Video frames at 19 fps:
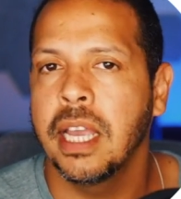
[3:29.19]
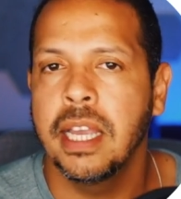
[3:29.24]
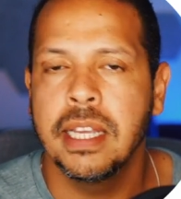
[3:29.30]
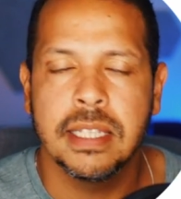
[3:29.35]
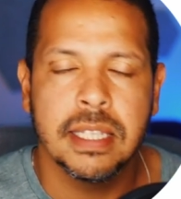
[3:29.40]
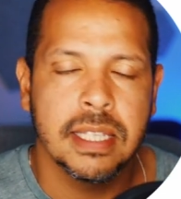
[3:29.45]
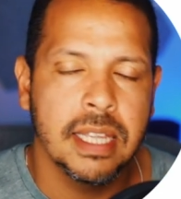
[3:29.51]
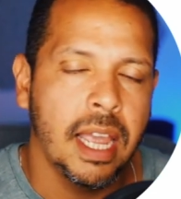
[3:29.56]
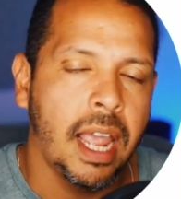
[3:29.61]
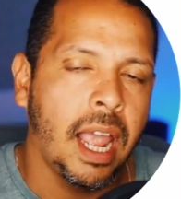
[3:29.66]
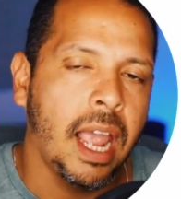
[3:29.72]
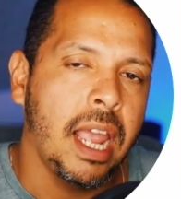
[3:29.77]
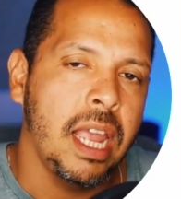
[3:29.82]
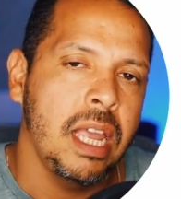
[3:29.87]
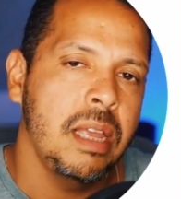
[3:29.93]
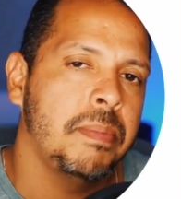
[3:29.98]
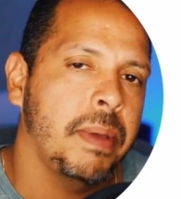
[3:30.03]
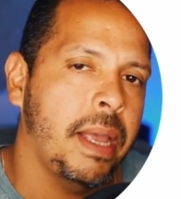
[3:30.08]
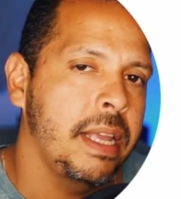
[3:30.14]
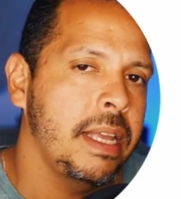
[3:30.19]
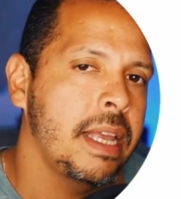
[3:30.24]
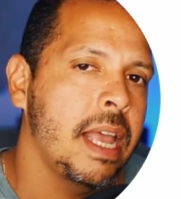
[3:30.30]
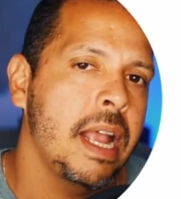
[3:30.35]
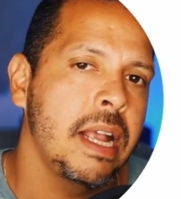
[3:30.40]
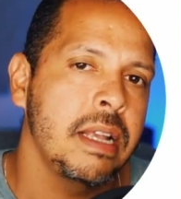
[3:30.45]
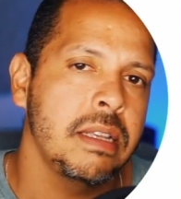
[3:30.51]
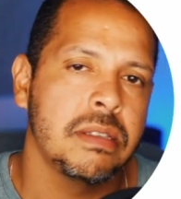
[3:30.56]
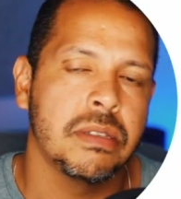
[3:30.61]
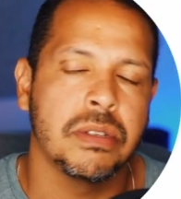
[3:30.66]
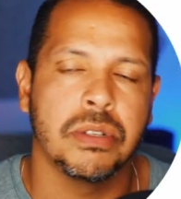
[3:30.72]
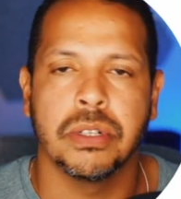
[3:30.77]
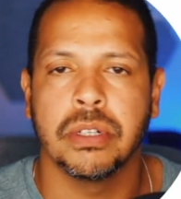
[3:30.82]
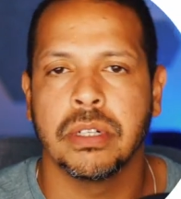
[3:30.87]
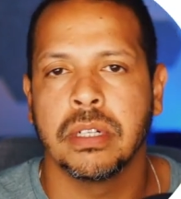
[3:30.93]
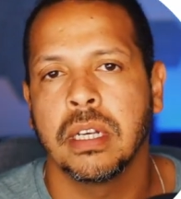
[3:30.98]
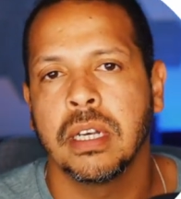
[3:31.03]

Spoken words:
It's the AMP Enhancer.